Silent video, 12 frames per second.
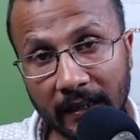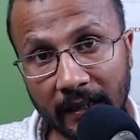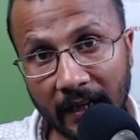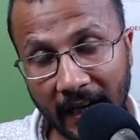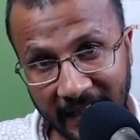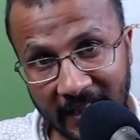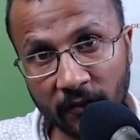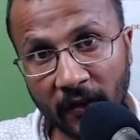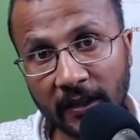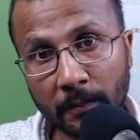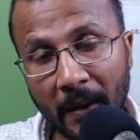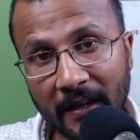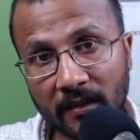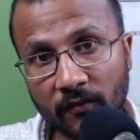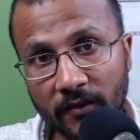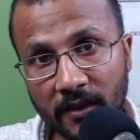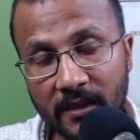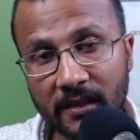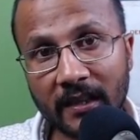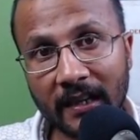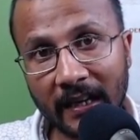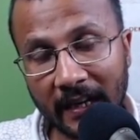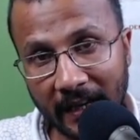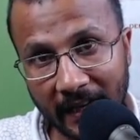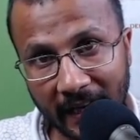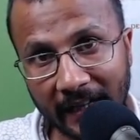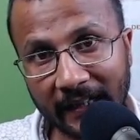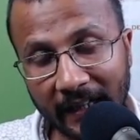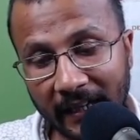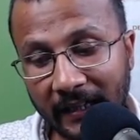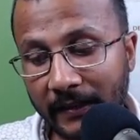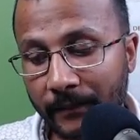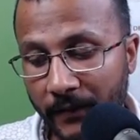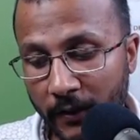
Identify the pattern first, and then